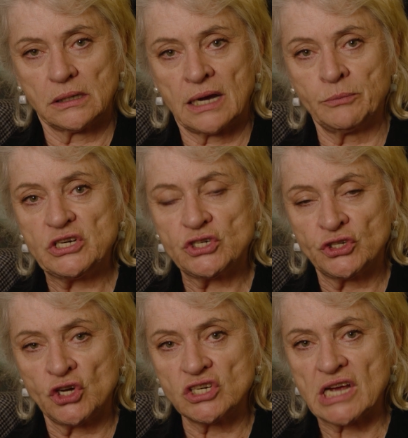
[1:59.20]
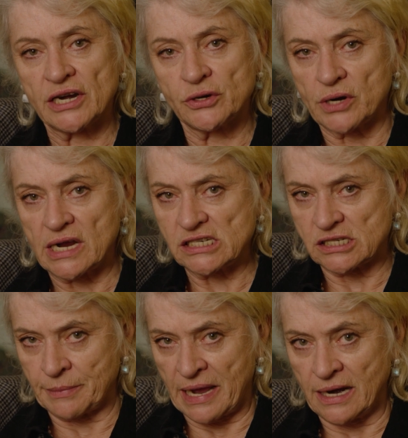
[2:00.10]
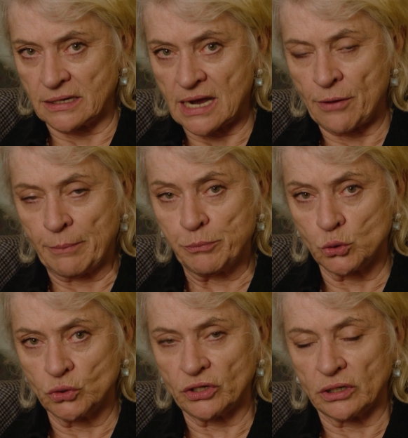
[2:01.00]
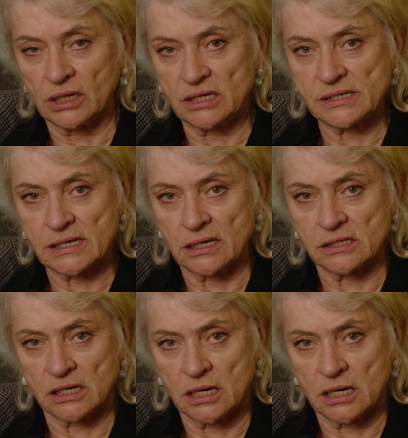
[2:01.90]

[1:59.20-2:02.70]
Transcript: And we should not underestimate how important these things